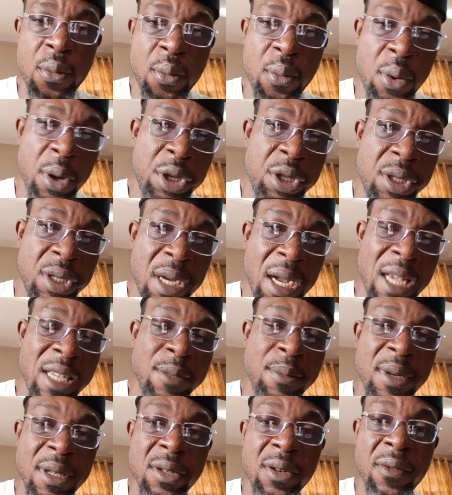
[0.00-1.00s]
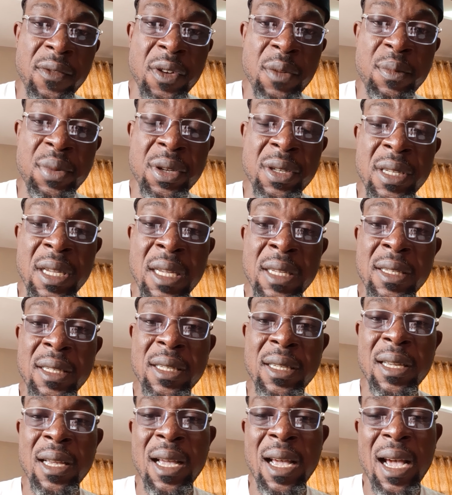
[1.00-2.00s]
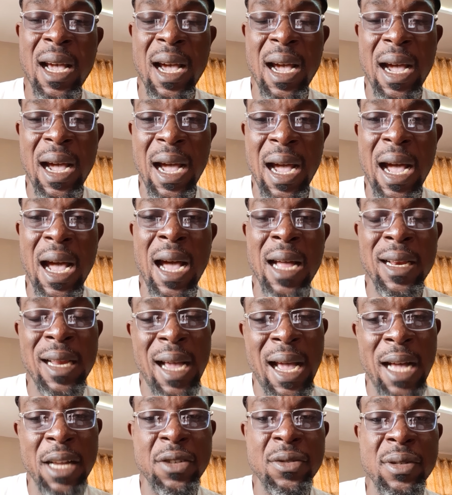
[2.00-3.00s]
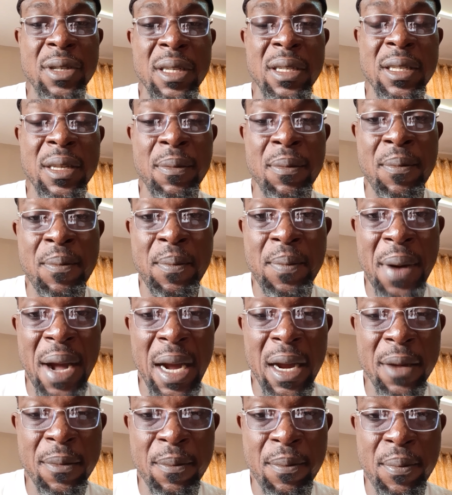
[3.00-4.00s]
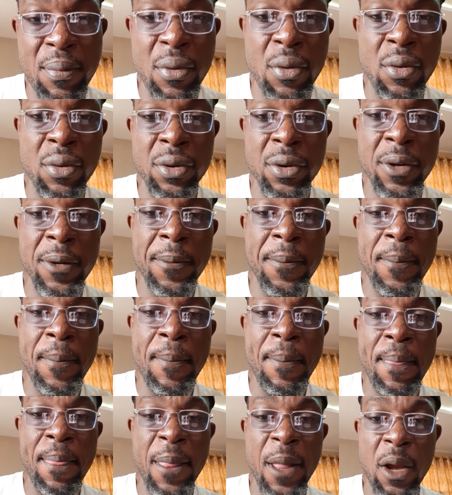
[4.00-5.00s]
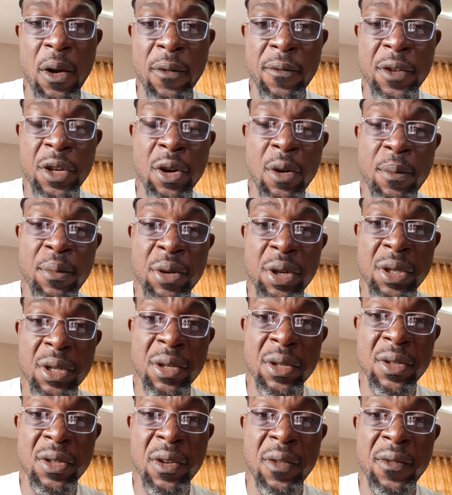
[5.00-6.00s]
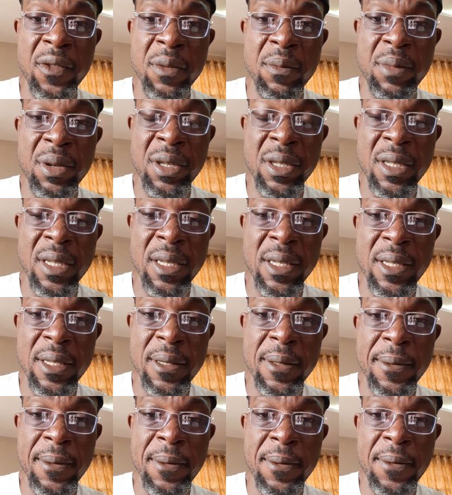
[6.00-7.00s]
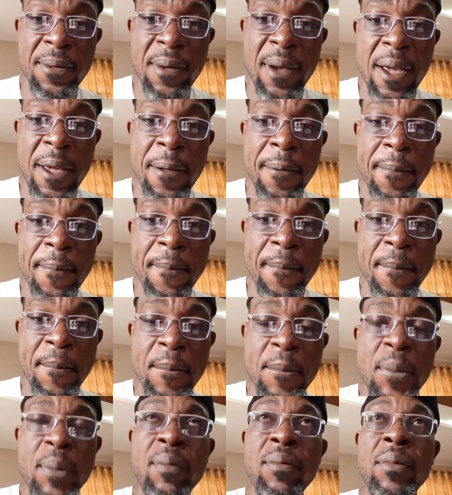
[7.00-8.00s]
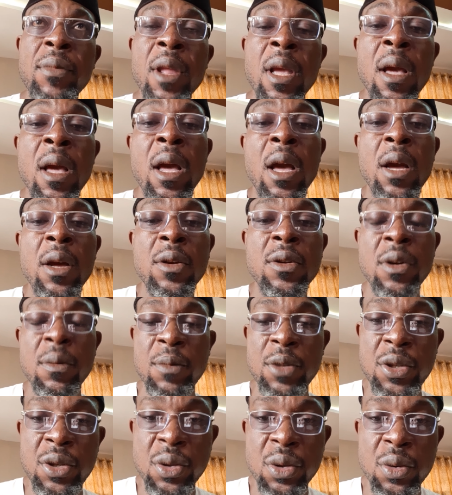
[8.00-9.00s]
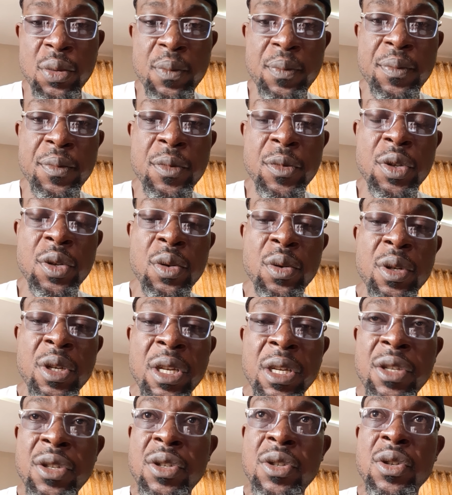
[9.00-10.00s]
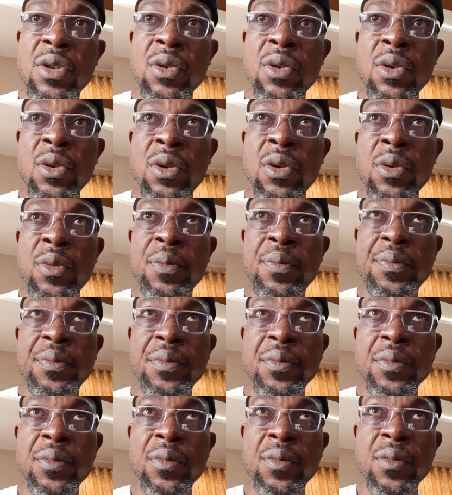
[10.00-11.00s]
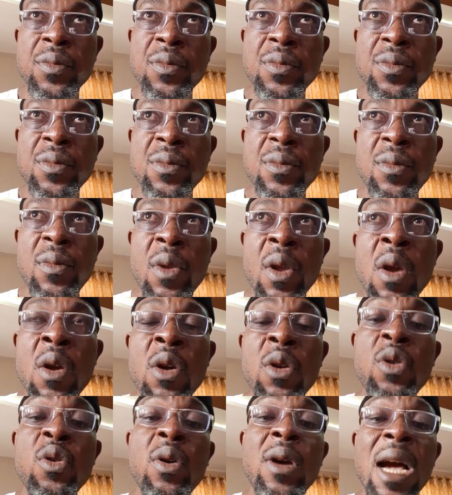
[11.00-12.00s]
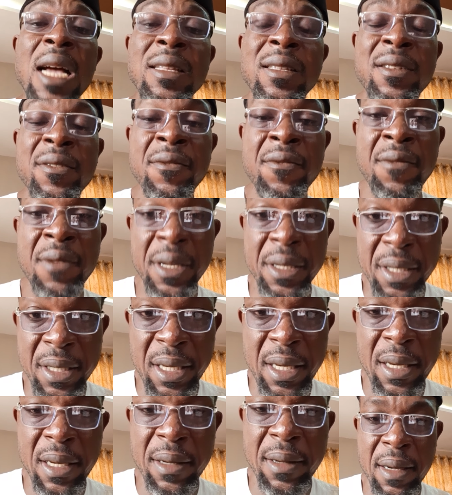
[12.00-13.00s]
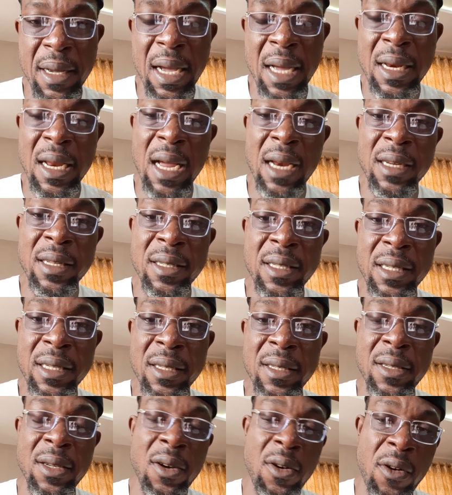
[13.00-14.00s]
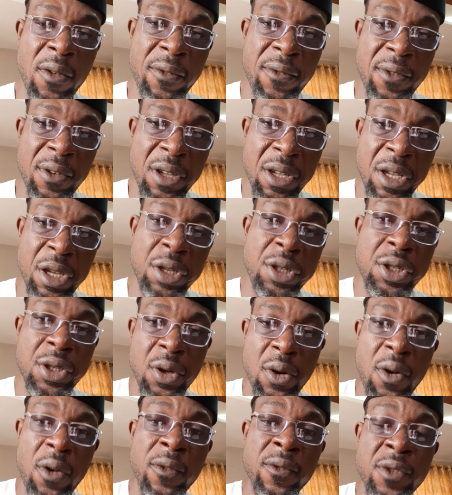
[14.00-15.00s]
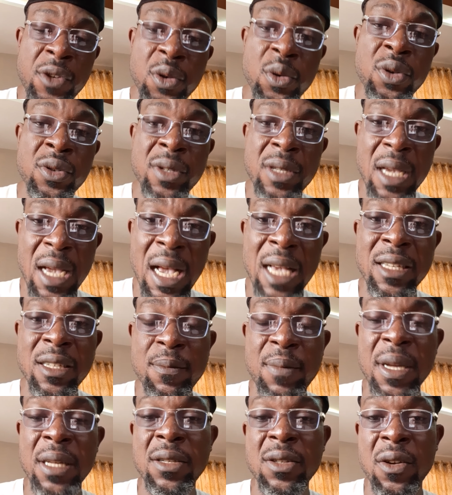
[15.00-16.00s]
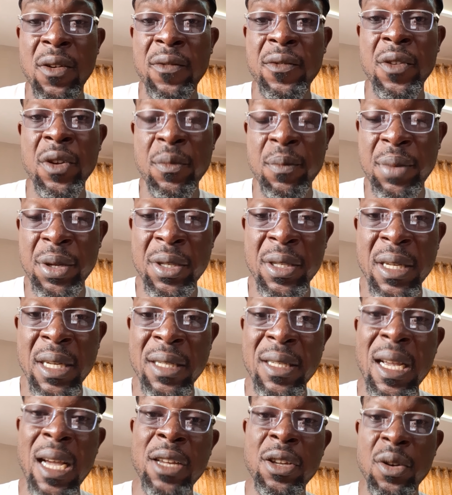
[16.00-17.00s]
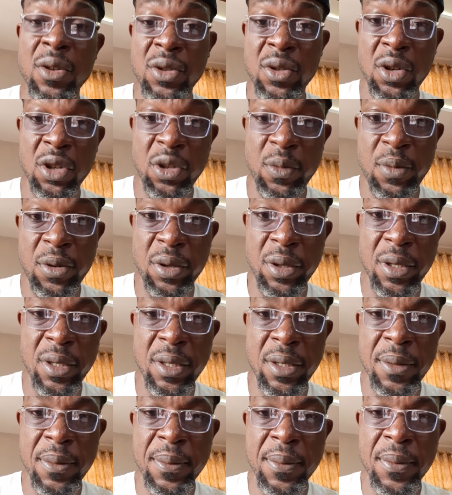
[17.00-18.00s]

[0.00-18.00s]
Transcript: which aspects of your business are actually the backbone of the operations of your business, right? Number two, you need to look at the risk analysis of each of those aspects of your business and your touch points,